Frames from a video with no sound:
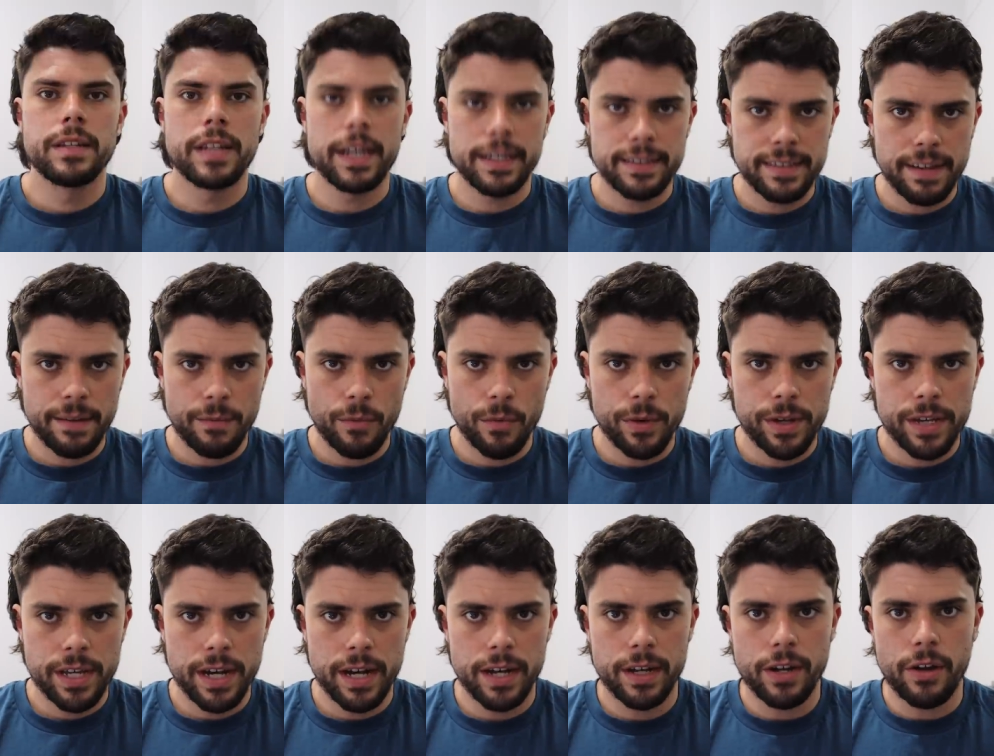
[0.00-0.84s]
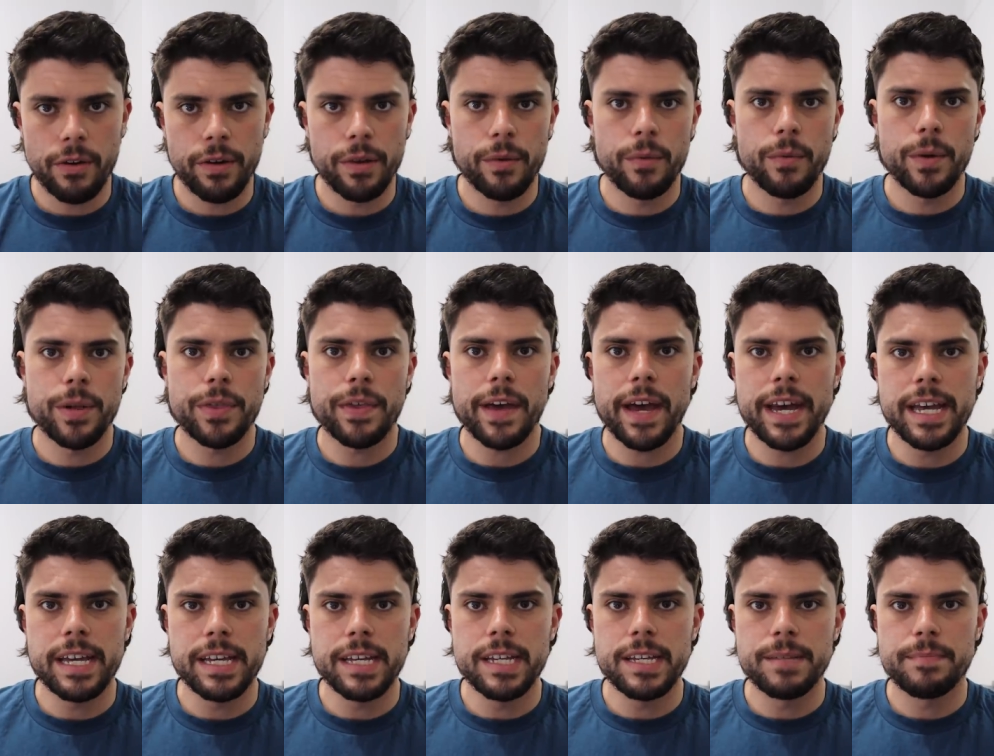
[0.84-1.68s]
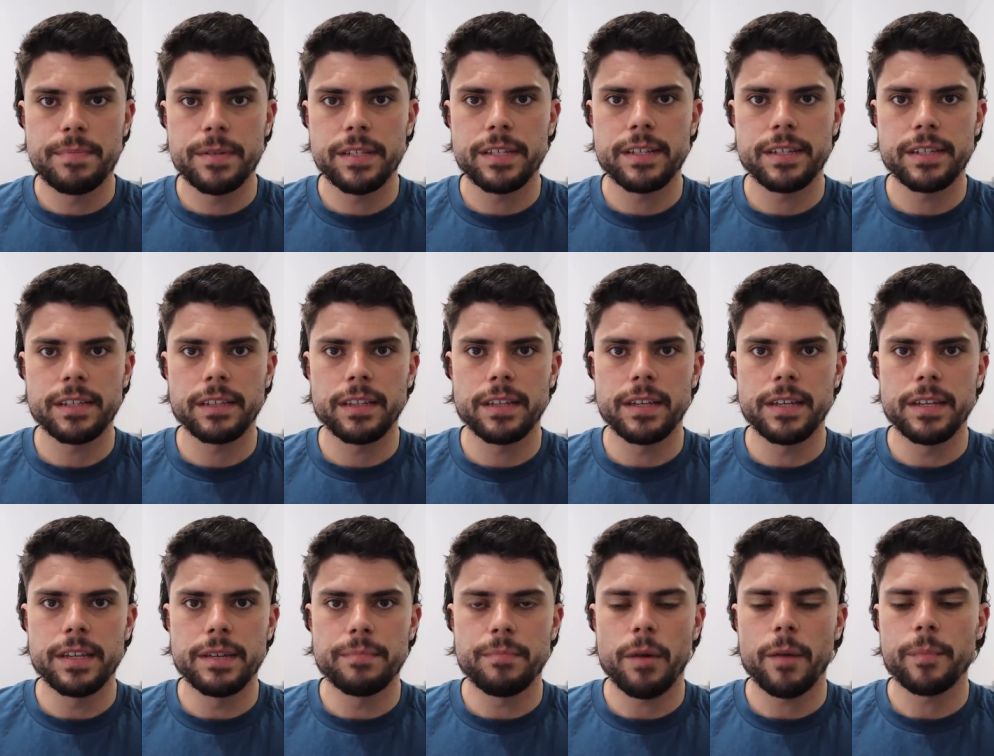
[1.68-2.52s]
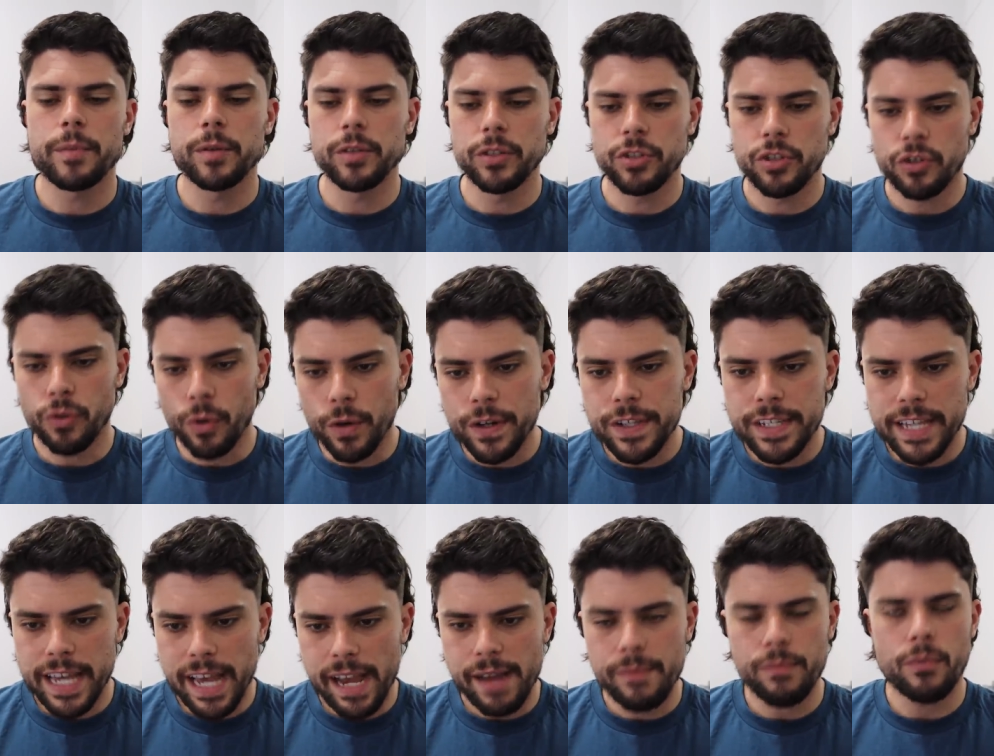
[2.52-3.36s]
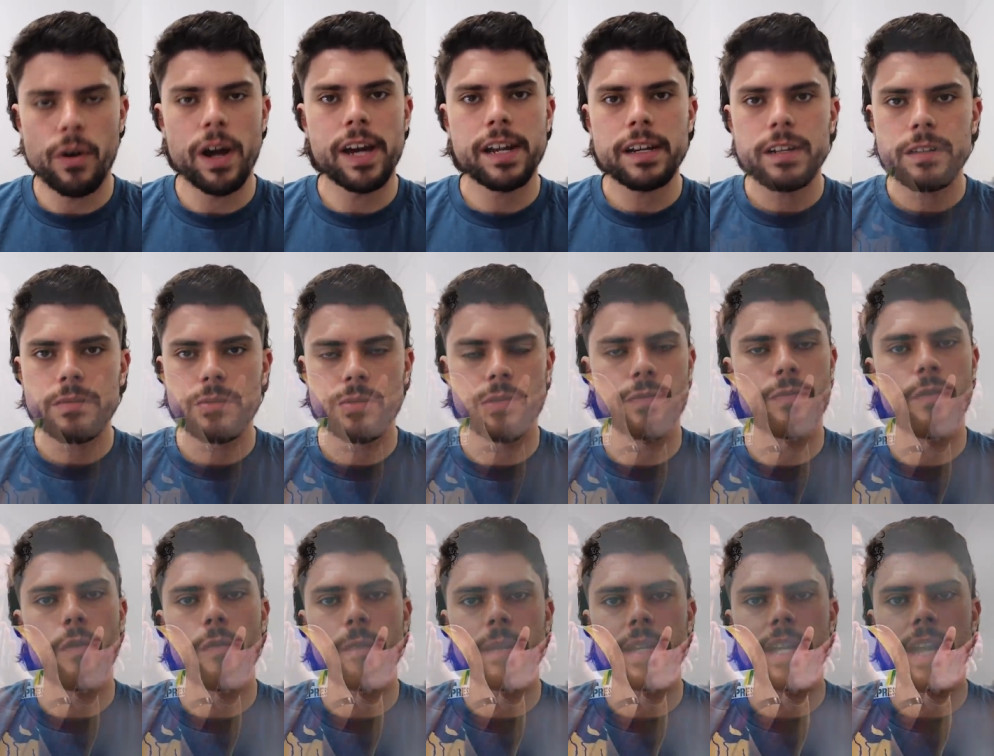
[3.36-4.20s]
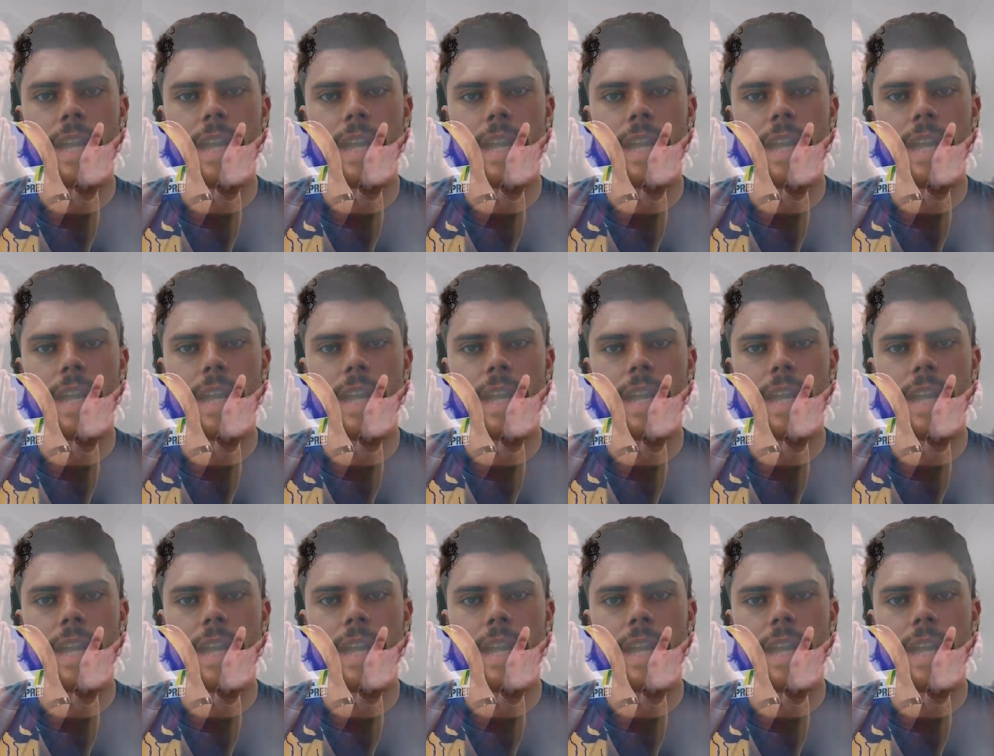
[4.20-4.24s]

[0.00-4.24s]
Next up, we are going with a particularly popular choice, Cam Rayner, who's a former